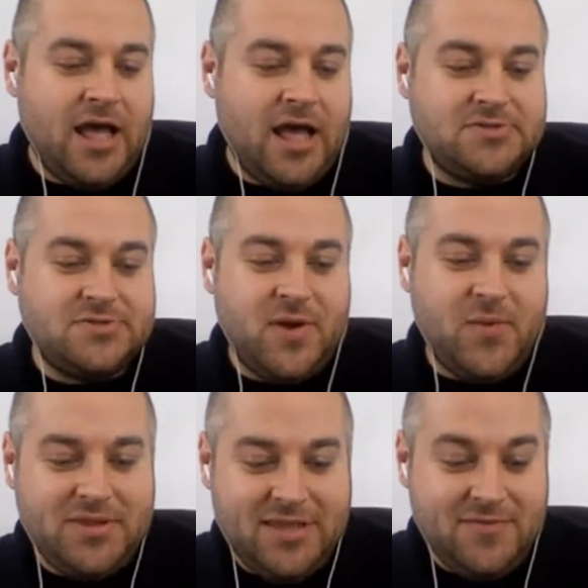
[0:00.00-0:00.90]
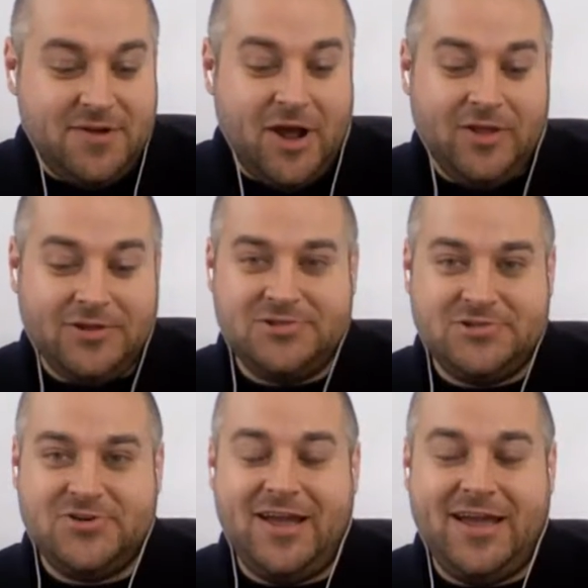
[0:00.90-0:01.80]
So I went to give college a
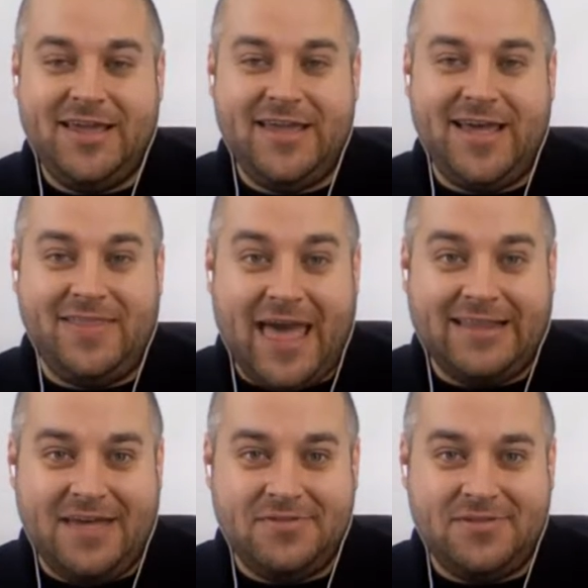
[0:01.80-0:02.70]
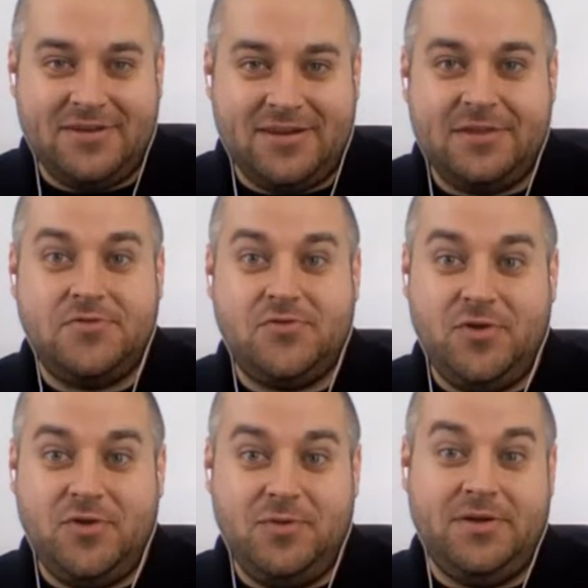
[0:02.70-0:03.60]
try. That lasted
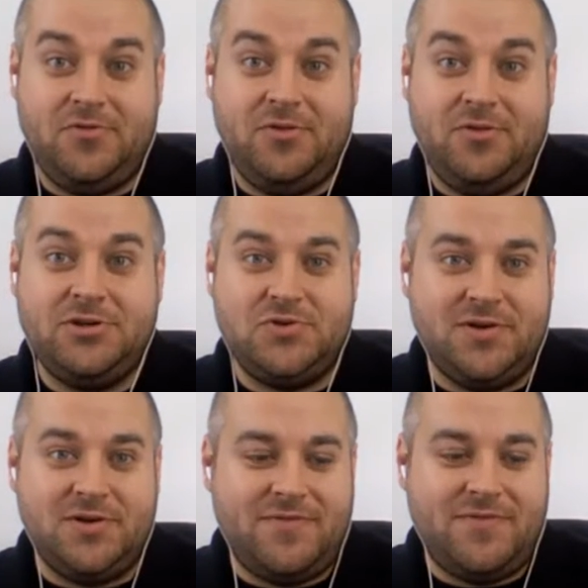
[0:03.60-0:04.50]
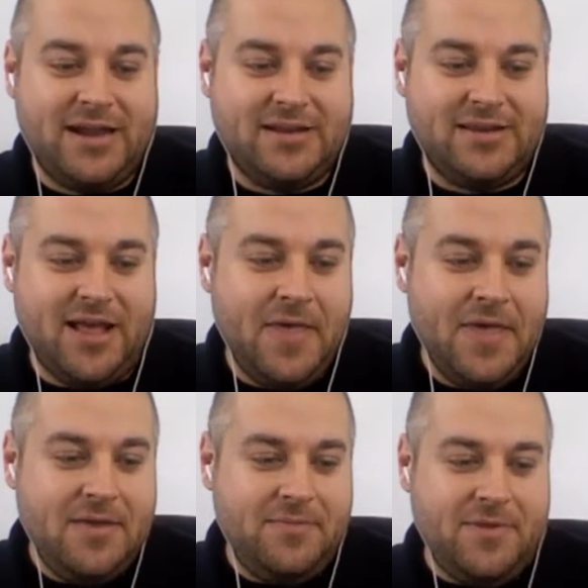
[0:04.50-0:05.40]
extremely, extremely short. In fact,
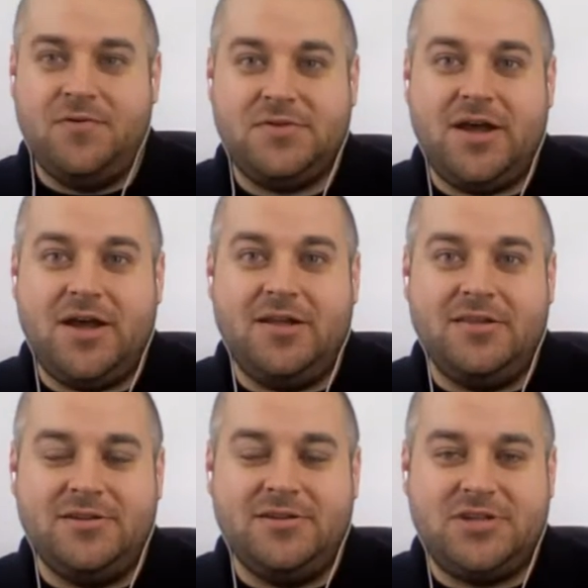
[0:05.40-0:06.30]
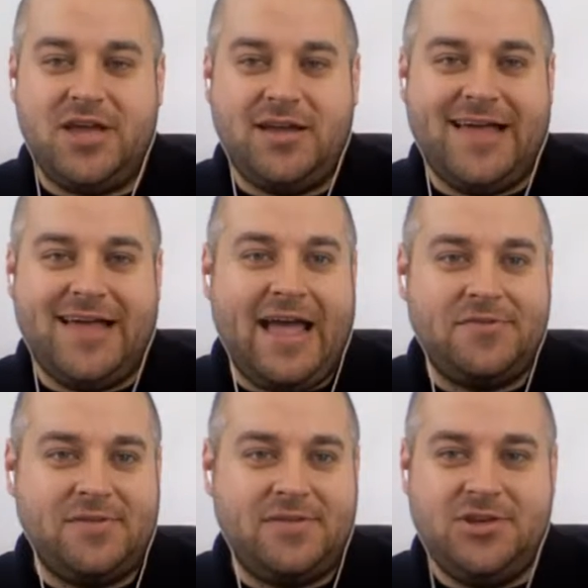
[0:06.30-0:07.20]
my first college
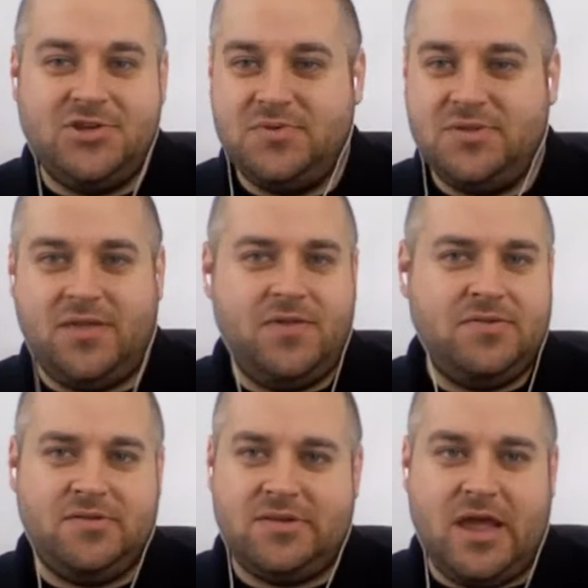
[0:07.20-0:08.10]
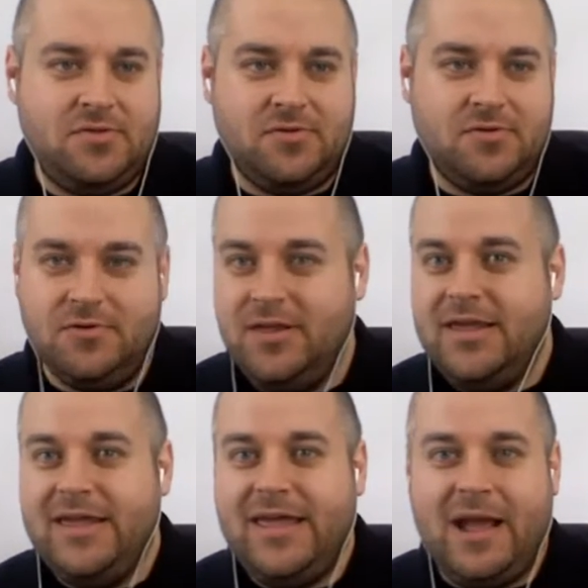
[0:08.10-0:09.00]
class, the teacher was like, "This isn't high school.
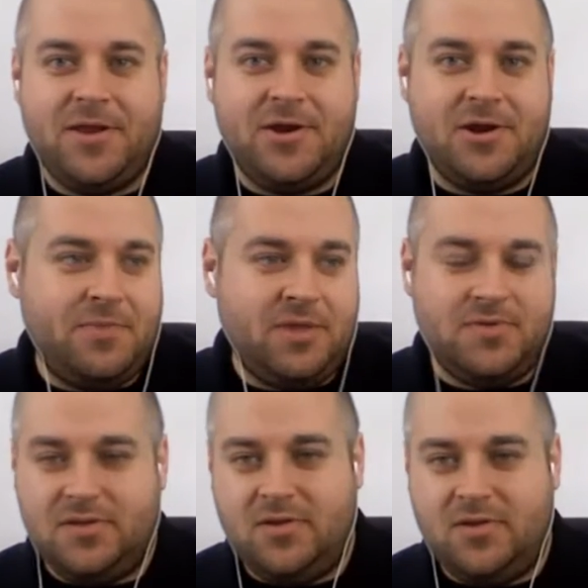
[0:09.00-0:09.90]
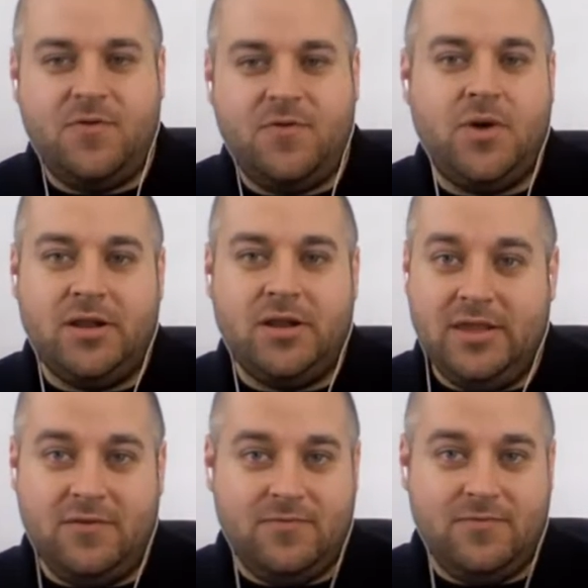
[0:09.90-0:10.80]
I'm not here to babysit you. If you want to
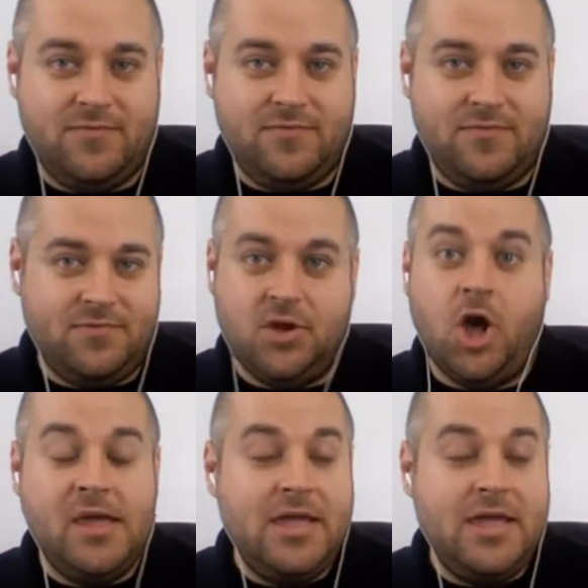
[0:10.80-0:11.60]
leave, go."